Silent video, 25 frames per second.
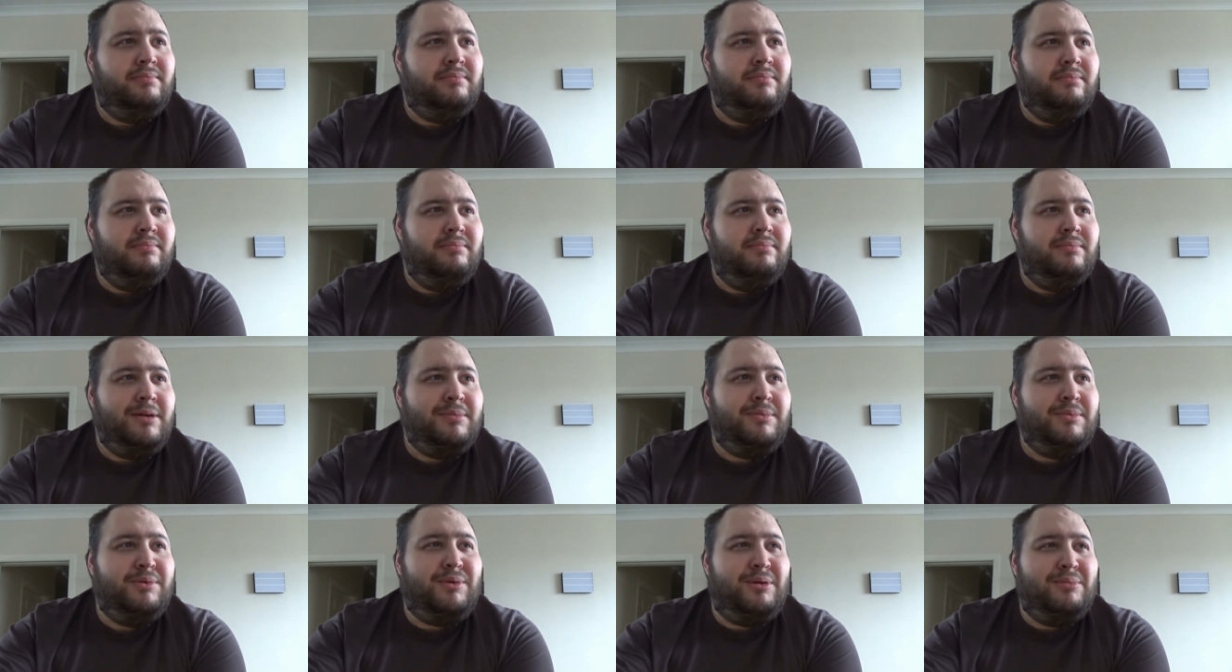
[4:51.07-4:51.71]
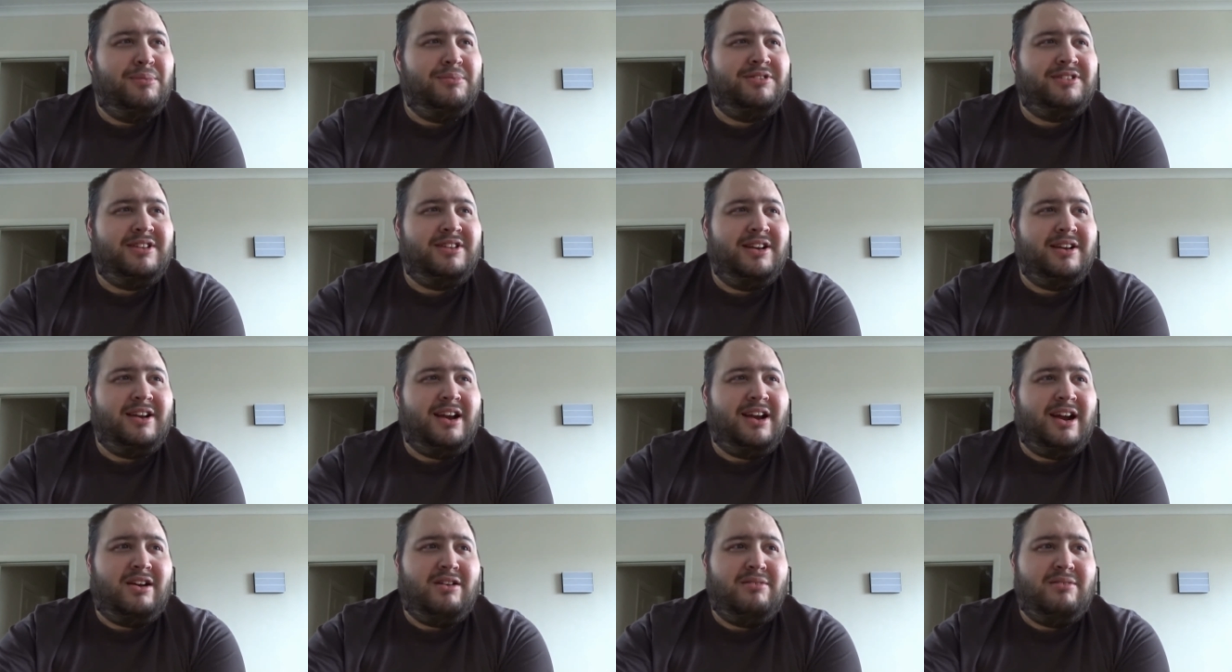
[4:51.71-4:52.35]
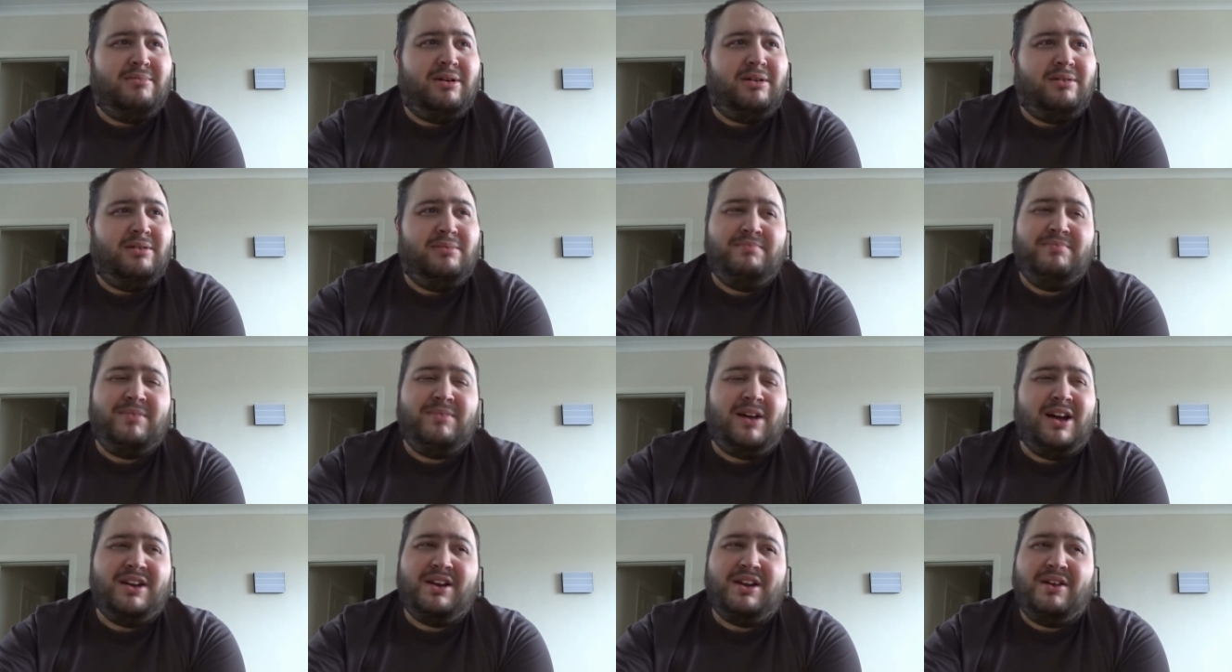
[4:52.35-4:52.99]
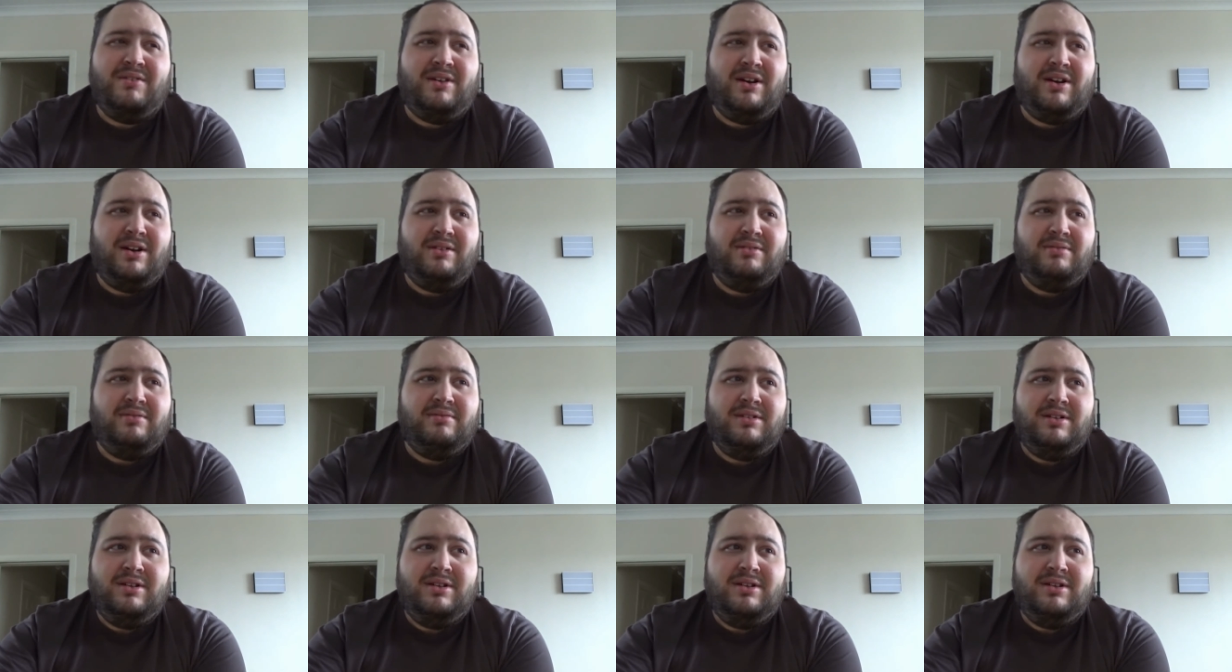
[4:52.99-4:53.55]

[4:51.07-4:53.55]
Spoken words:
Maybe 1% caramel, I don't know.